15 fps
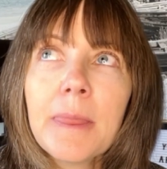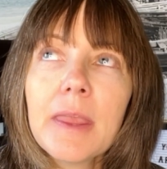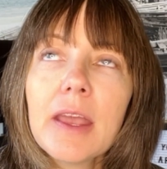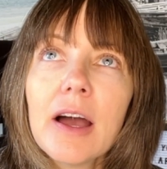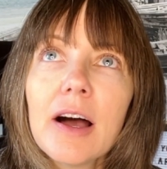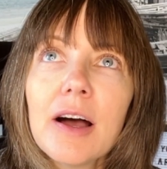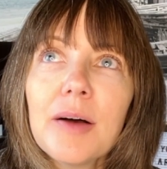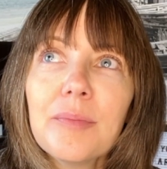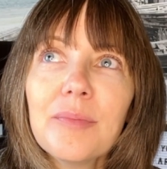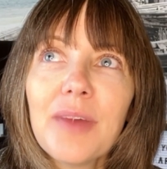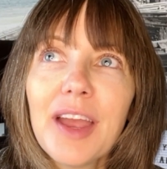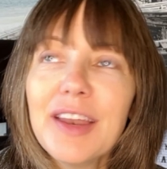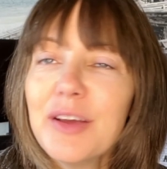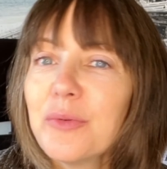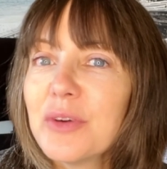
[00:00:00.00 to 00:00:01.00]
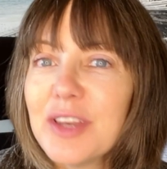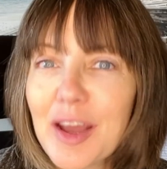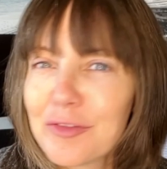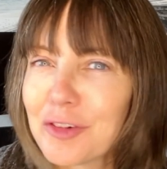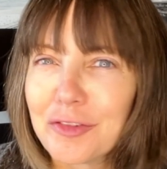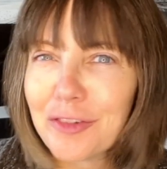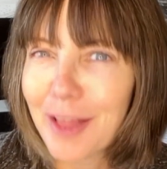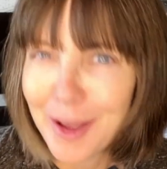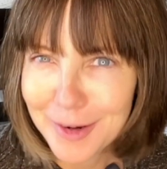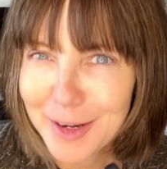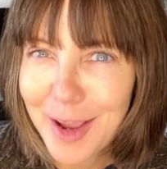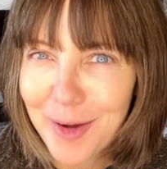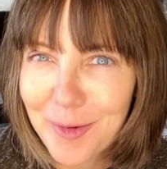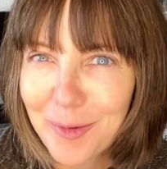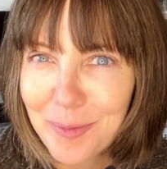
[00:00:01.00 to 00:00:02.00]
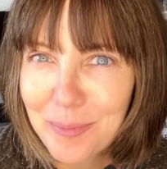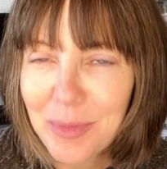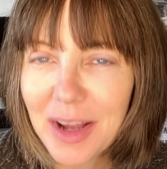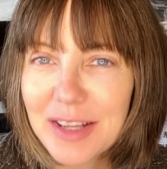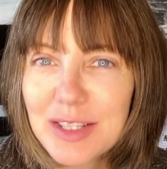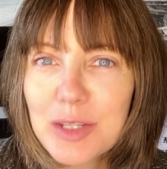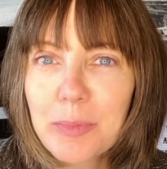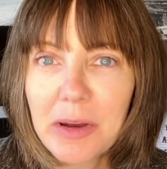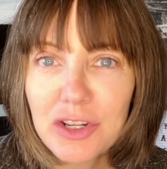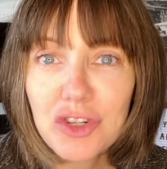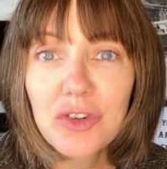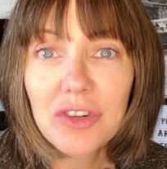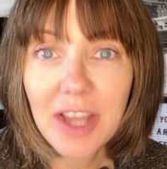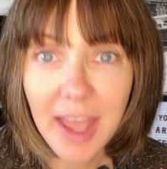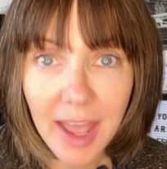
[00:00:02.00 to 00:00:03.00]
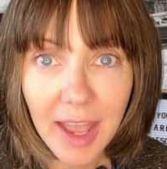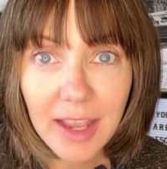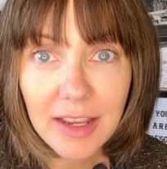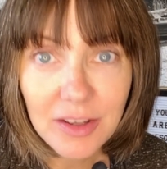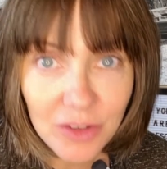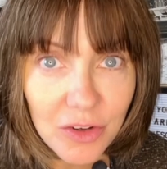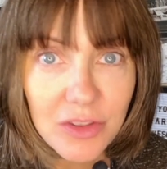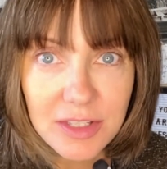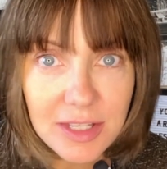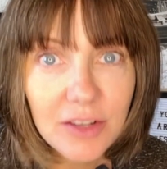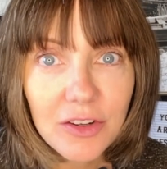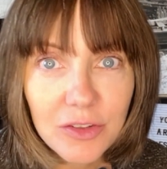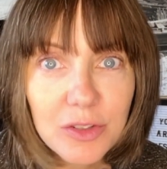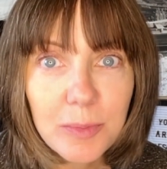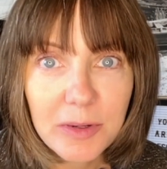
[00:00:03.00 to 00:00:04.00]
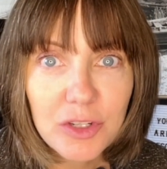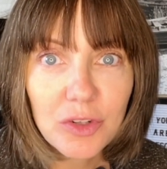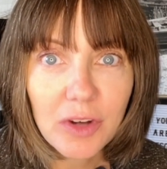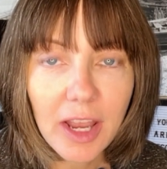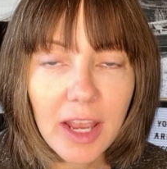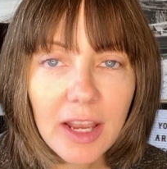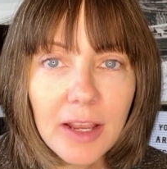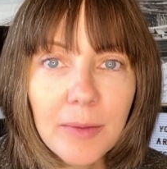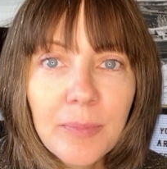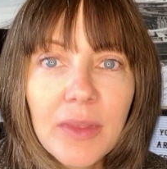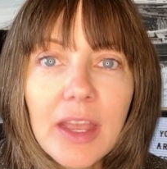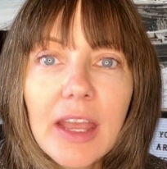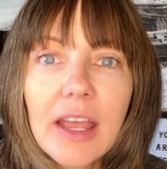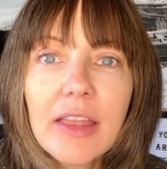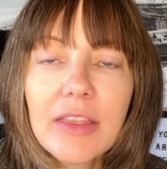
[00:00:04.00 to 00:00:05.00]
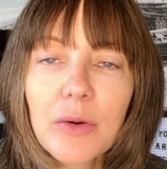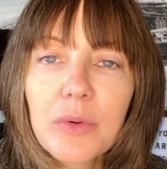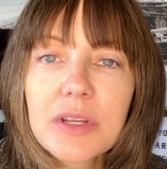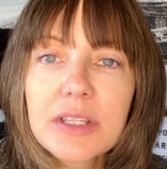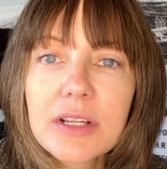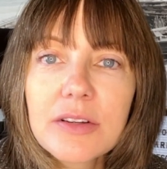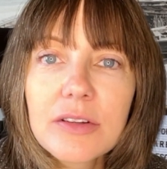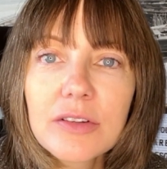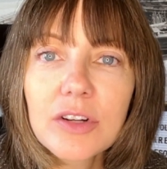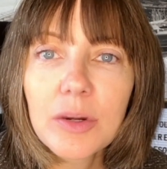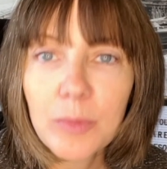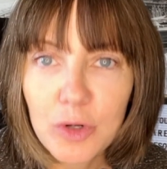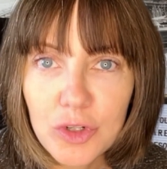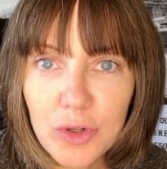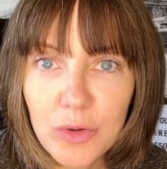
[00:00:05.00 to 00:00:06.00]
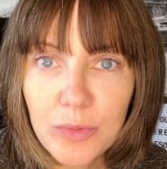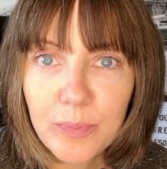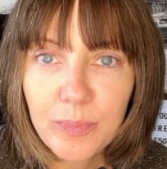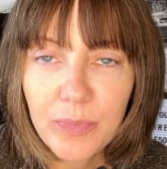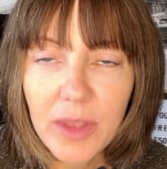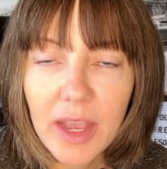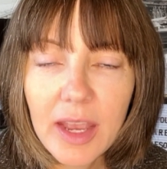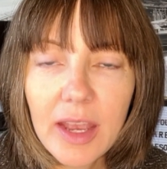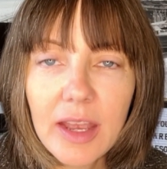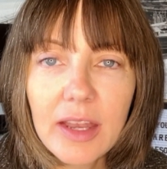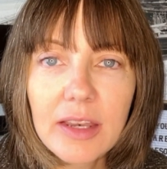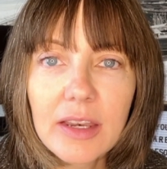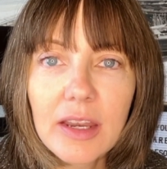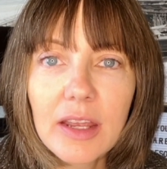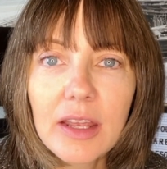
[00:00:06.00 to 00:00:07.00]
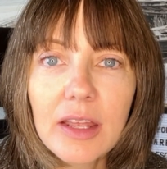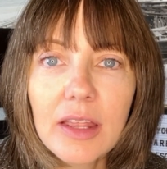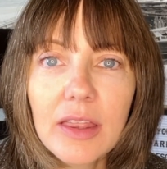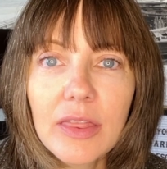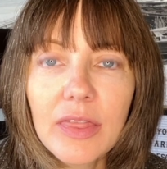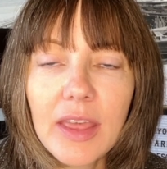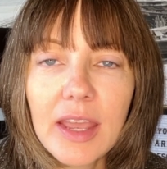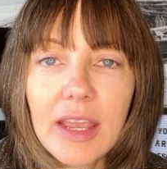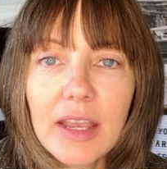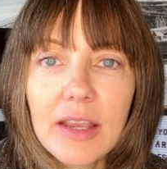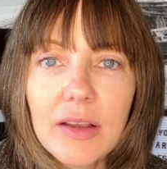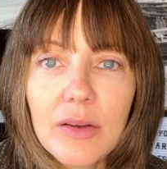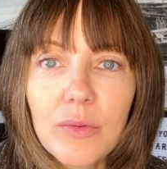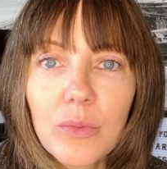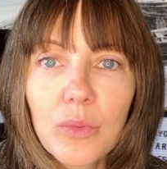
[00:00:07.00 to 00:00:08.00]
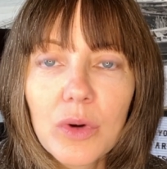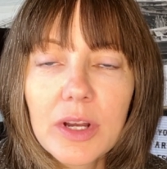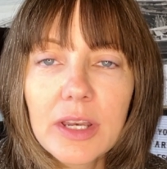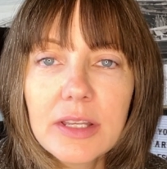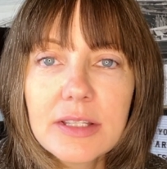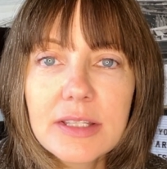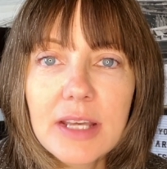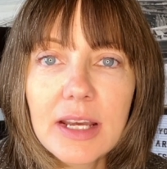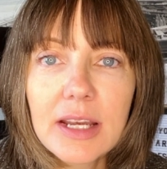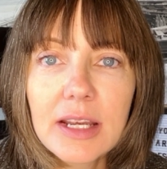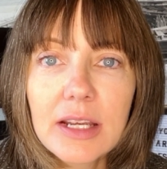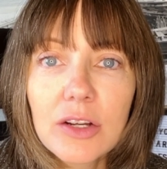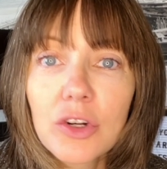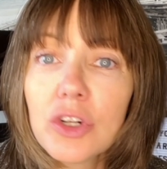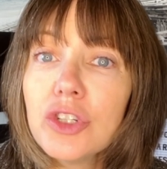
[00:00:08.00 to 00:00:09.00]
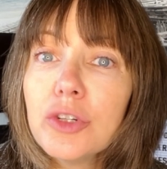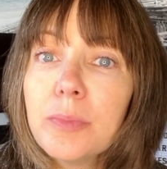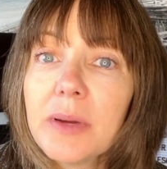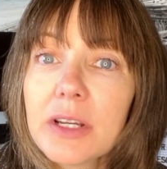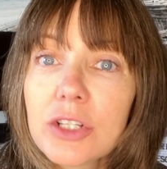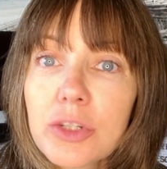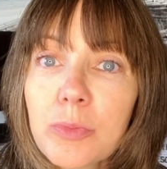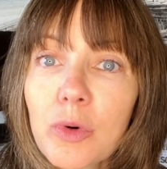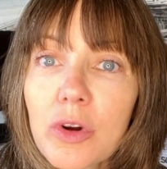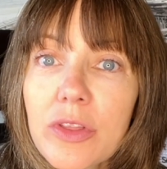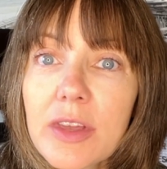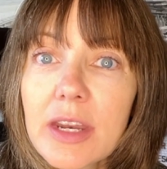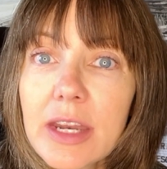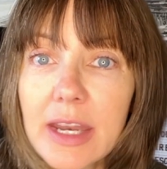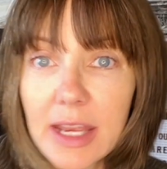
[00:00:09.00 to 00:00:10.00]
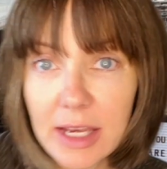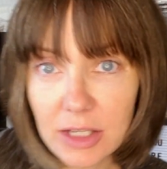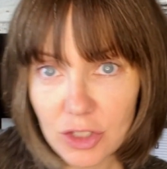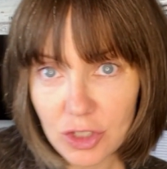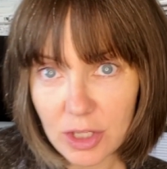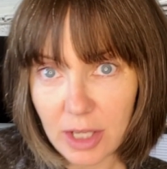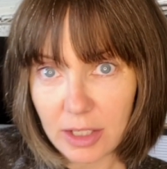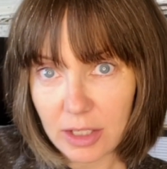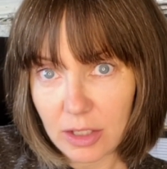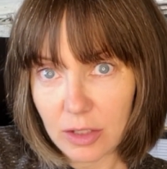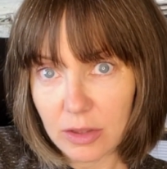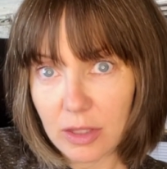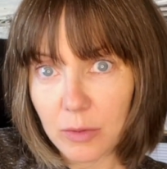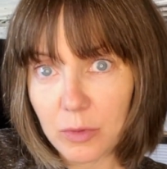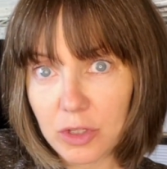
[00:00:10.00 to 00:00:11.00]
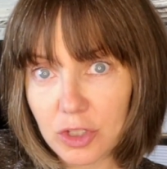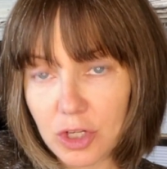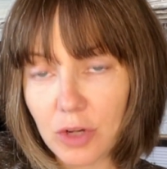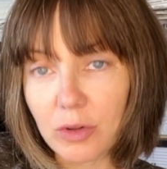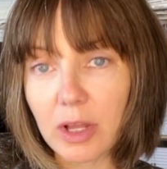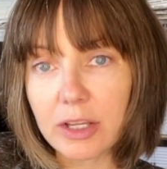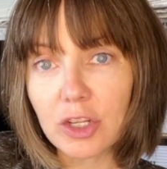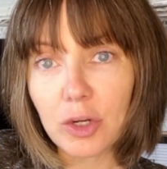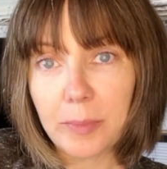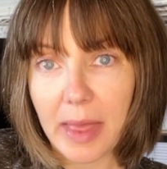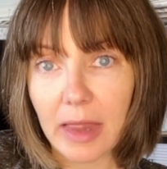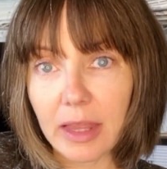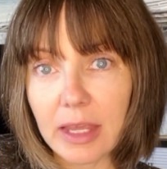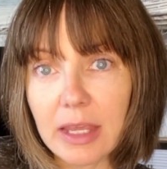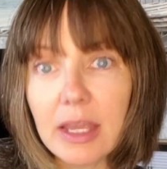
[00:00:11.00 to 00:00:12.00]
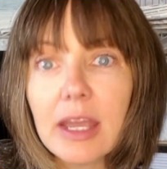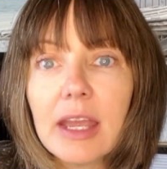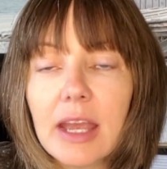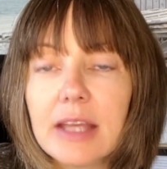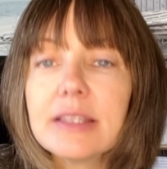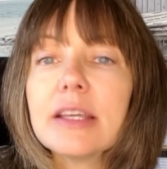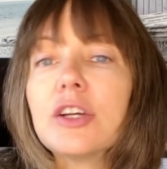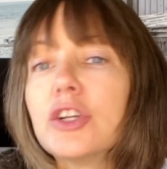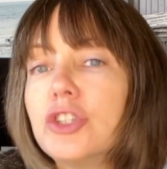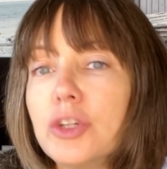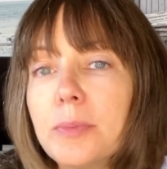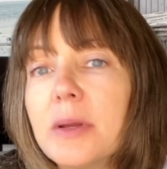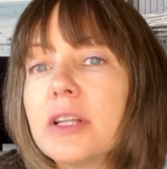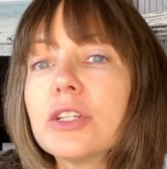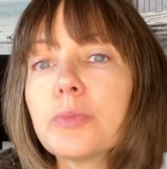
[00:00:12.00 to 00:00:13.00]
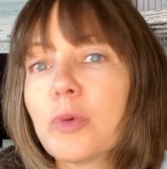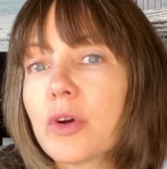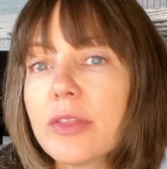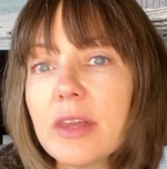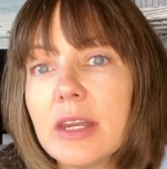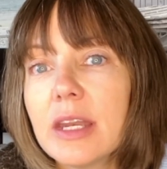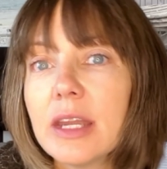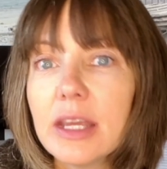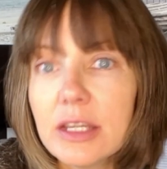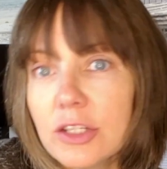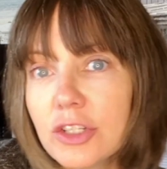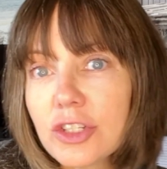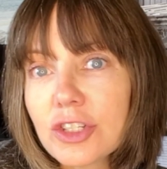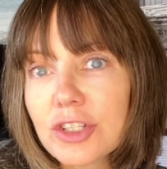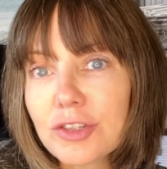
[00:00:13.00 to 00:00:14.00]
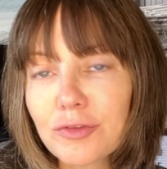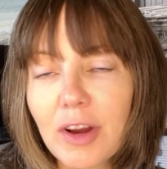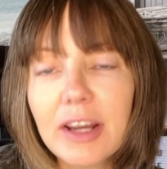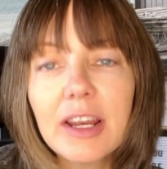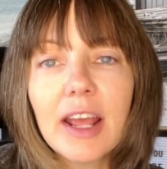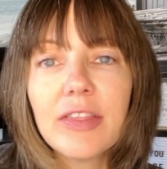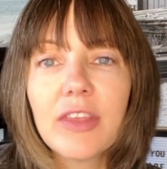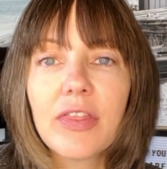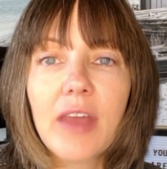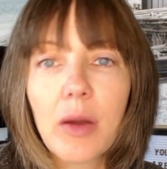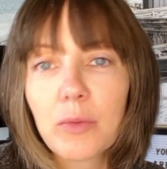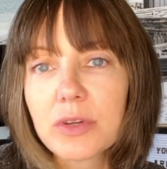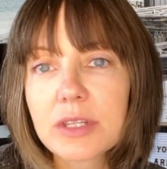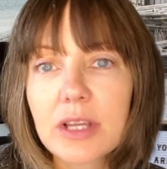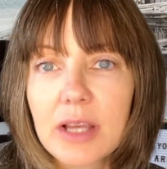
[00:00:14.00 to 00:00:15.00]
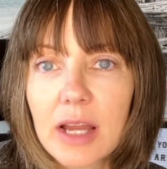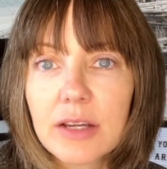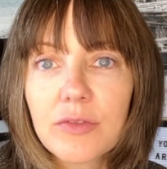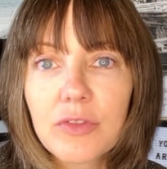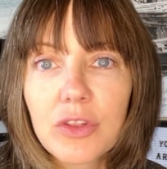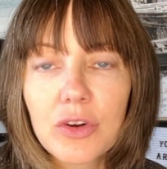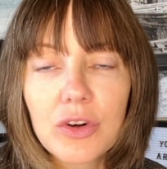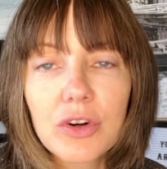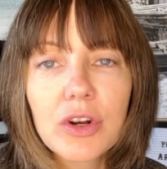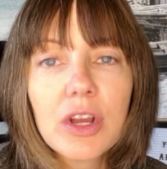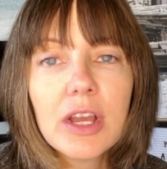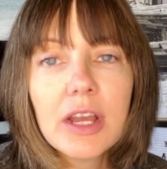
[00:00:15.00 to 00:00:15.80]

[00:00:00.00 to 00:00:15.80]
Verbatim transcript: um, and it would never fly now, but Special K, you know the cereal Special K, there was a commercial and they would say, could you pinch more than an inch? Like you, they would show like your belly and say, could you pinch more than an inch? Right. And then that was kind of their